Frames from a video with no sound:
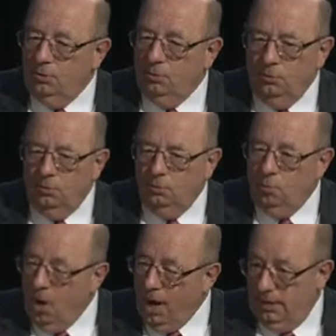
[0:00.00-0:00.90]
Well,
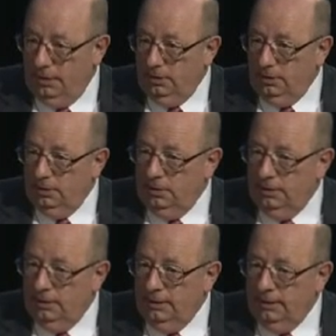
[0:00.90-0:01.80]
why?
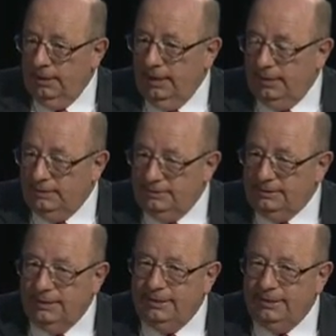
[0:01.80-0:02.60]
And she said,